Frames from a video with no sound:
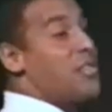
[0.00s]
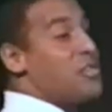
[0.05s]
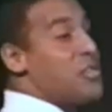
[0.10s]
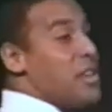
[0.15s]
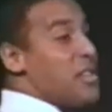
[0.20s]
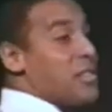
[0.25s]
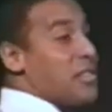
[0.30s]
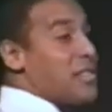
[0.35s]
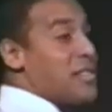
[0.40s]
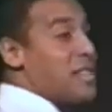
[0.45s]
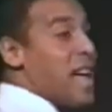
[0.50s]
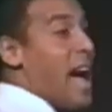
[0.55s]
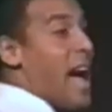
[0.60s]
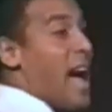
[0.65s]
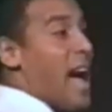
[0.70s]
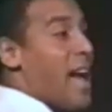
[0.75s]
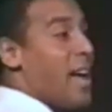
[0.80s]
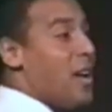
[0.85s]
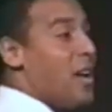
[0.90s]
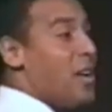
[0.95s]
Jesus,
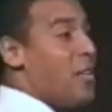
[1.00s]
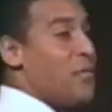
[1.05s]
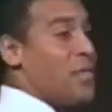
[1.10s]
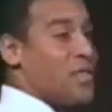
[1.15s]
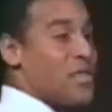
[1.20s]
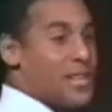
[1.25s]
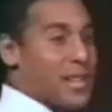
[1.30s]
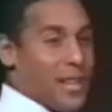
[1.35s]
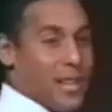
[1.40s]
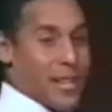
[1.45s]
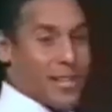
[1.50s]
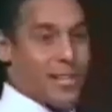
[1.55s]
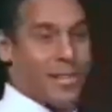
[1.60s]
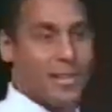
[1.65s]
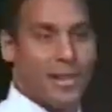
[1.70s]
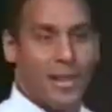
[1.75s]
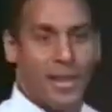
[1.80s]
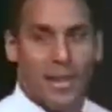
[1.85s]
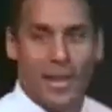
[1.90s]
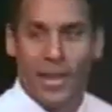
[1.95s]
die for sinners?
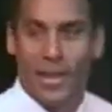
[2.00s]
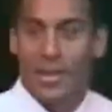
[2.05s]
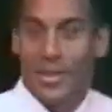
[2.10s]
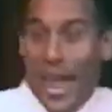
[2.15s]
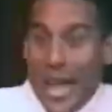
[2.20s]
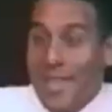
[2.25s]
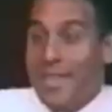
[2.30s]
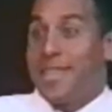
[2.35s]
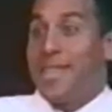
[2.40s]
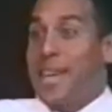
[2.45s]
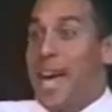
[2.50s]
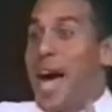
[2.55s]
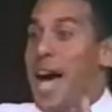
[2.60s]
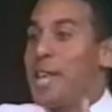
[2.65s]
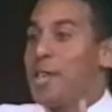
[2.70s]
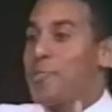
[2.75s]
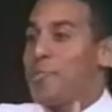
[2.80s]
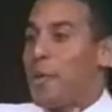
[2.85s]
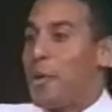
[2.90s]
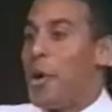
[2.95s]
That's the
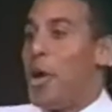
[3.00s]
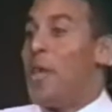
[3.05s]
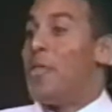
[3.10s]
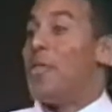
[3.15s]
gospel.